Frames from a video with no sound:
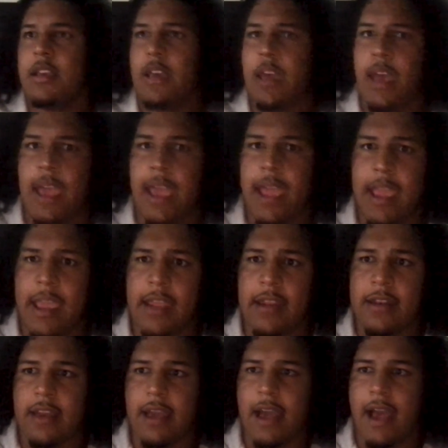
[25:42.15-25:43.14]

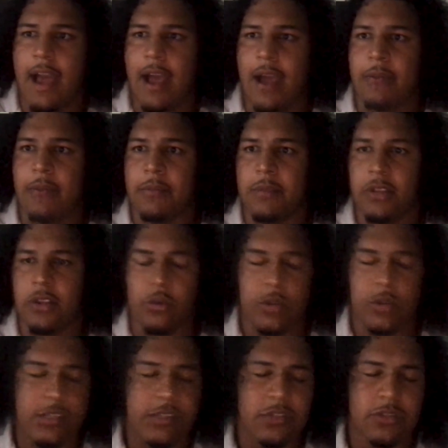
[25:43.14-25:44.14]
And I'm, you know, because you,